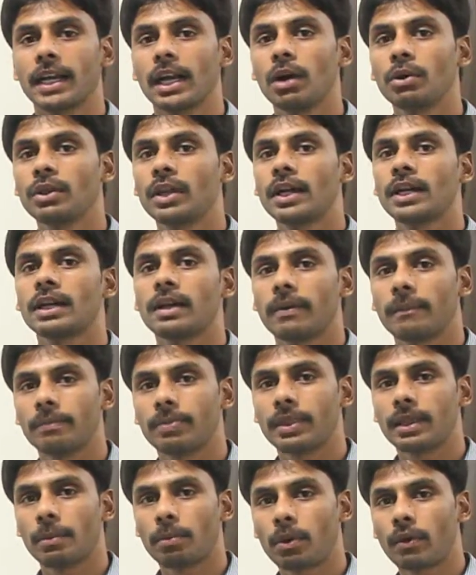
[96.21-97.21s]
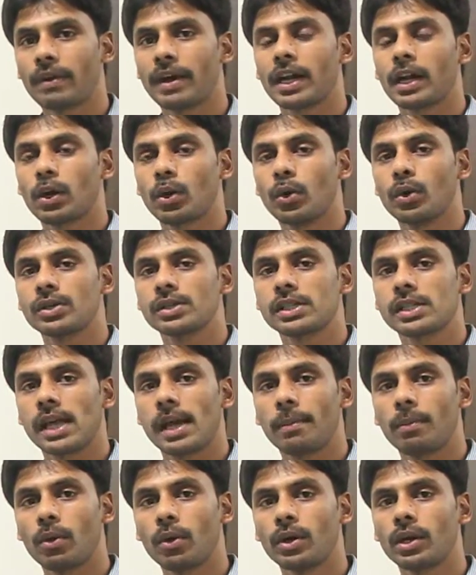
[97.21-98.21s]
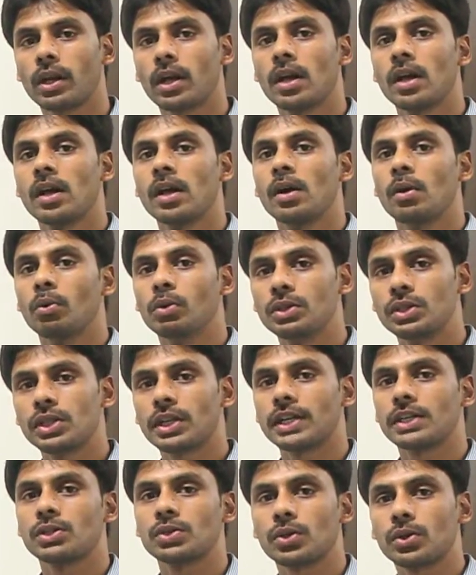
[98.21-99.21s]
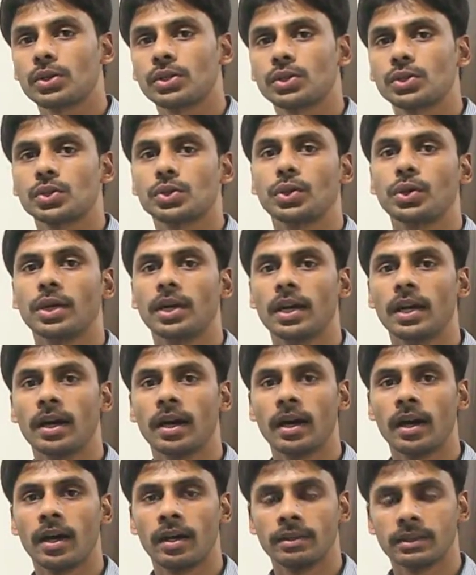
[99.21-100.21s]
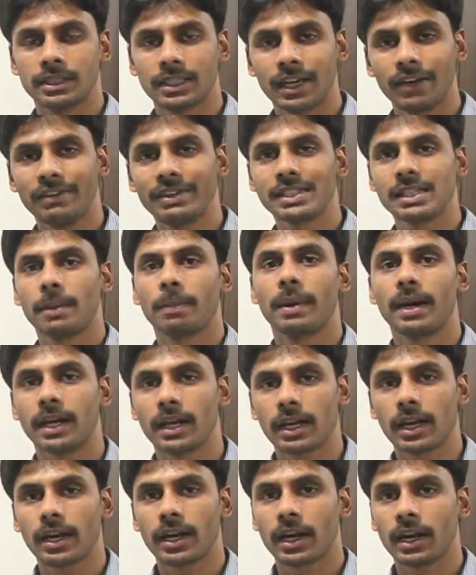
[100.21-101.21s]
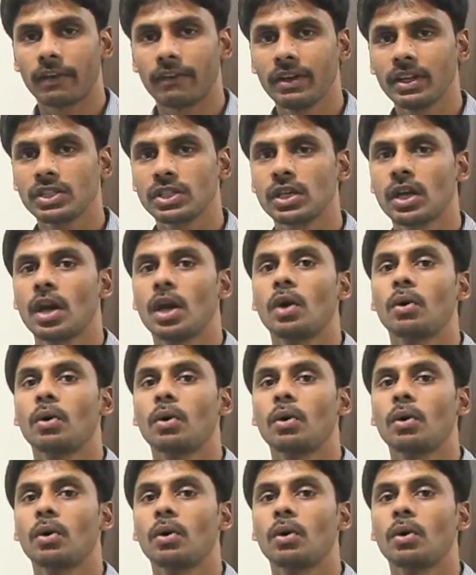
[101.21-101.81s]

Now that the provider knows about which resource should service a particular request,